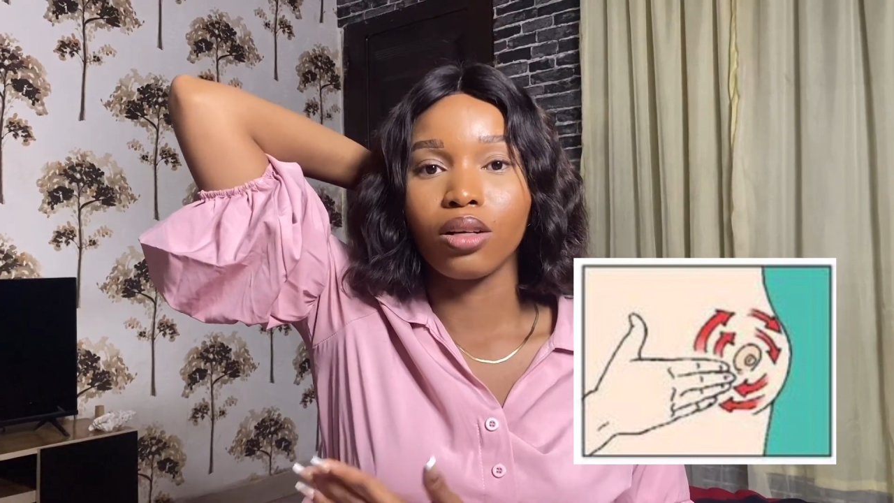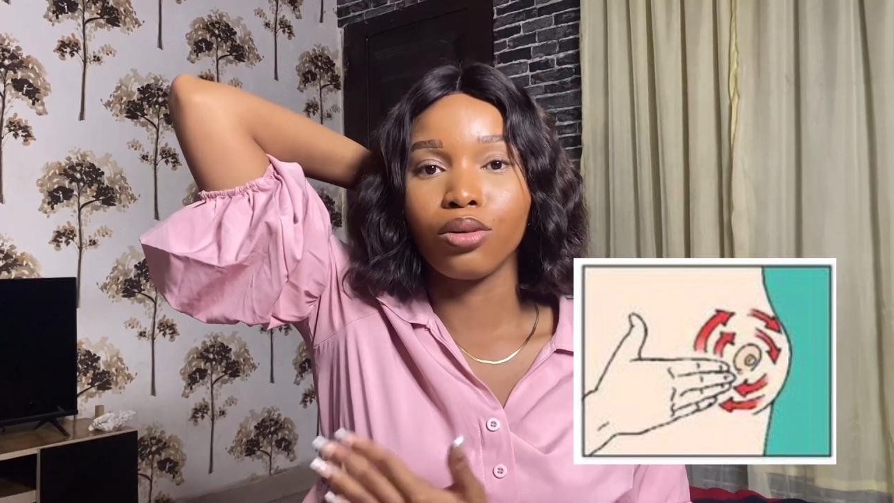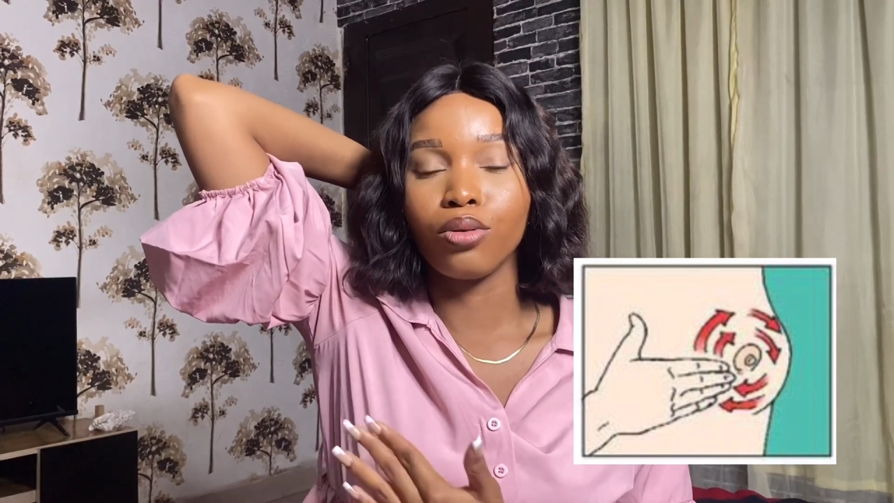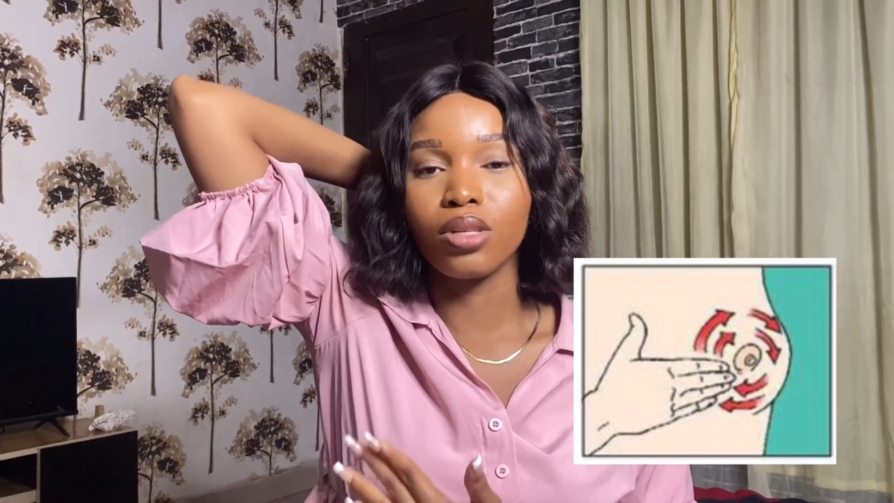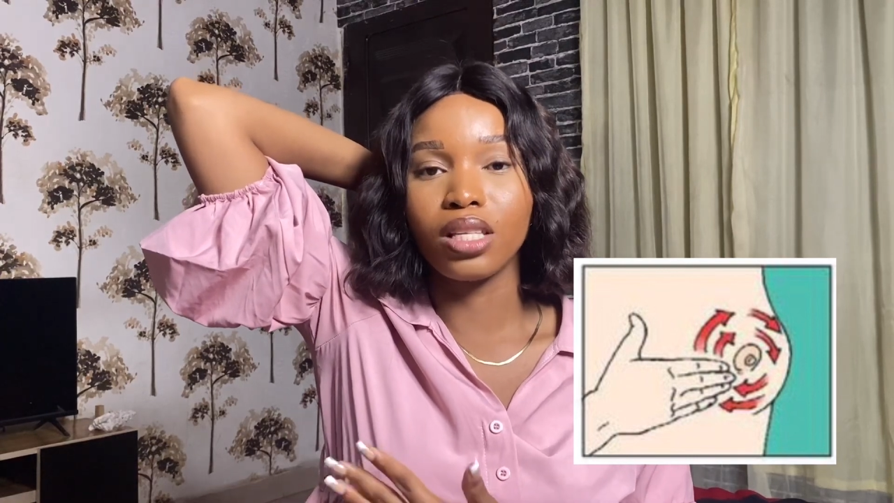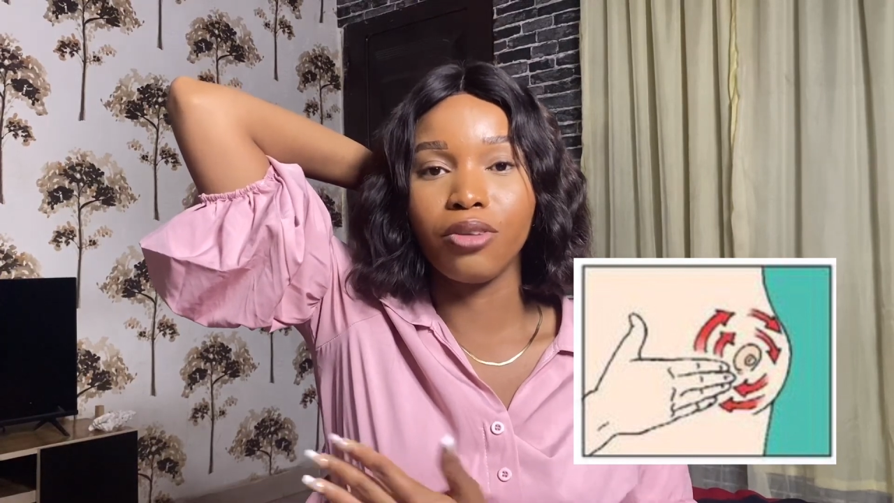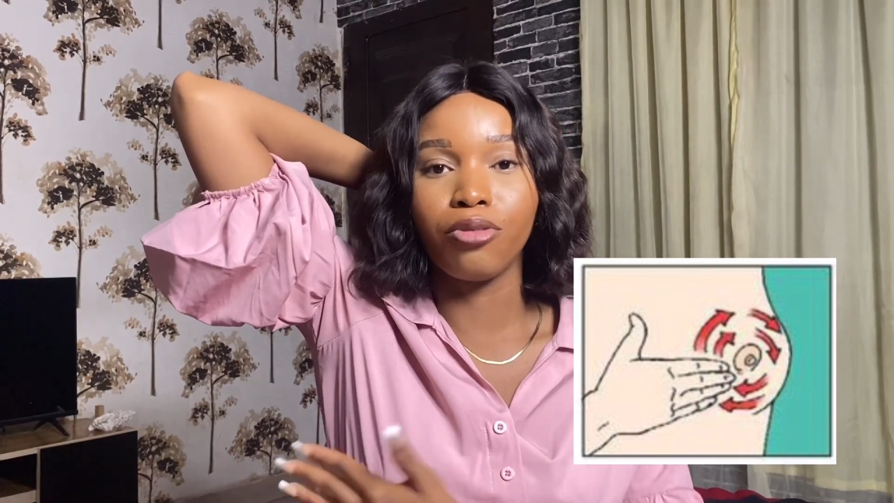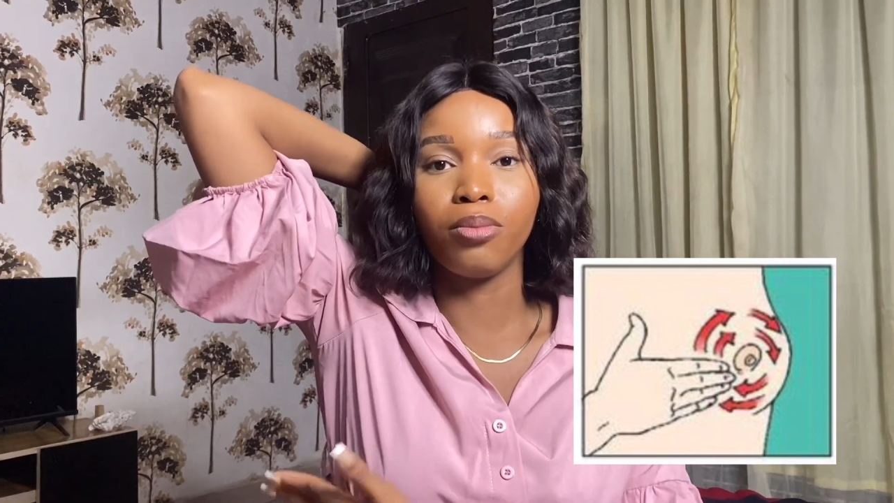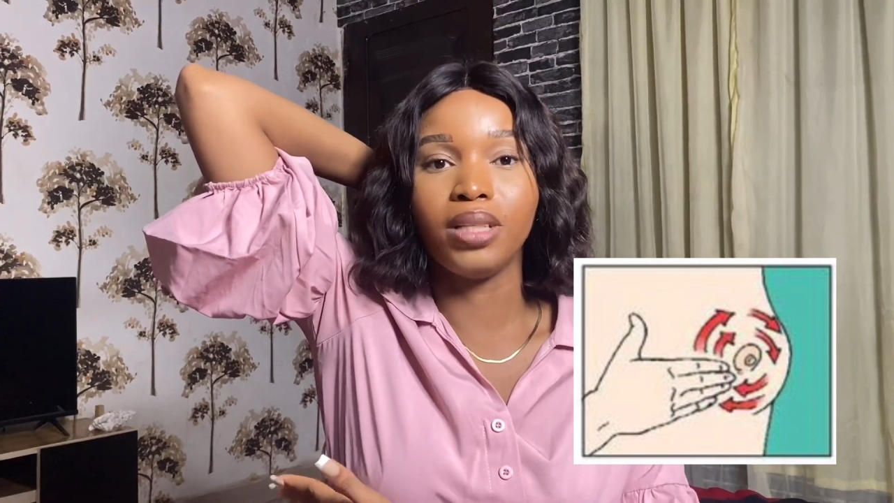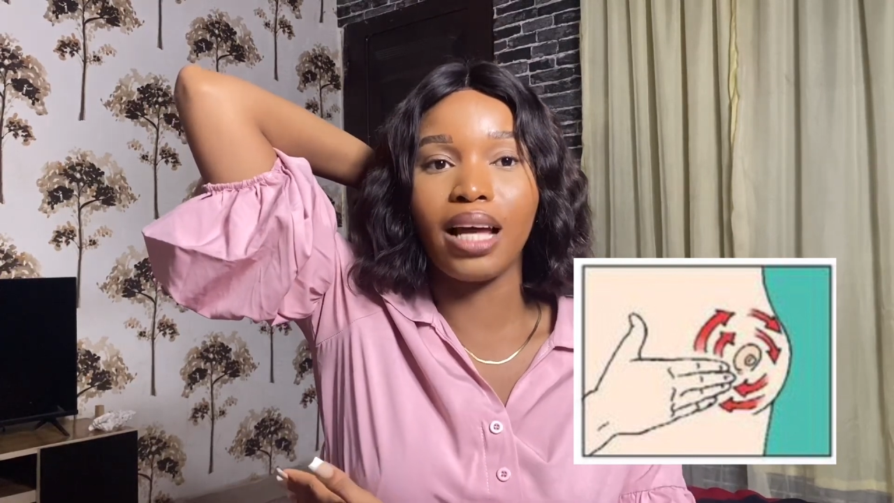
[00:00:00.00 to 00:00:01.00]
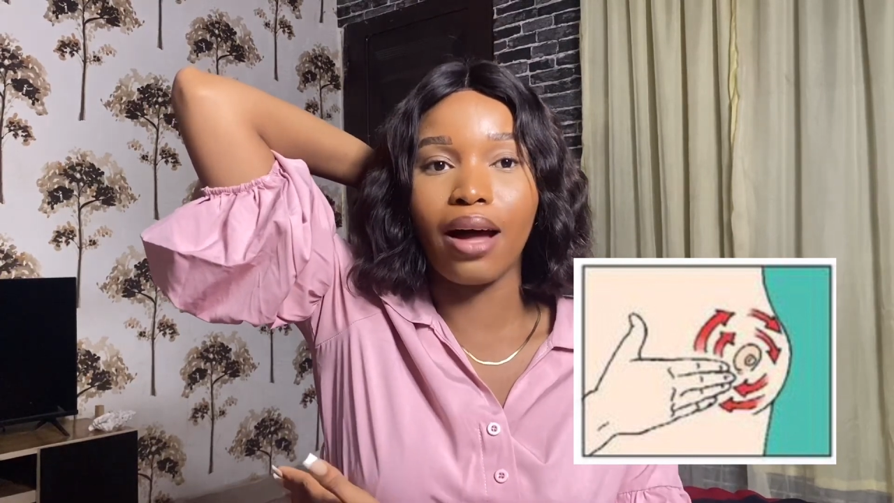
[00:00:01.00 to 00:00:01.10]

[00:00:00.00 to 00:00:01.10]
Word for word: closely from the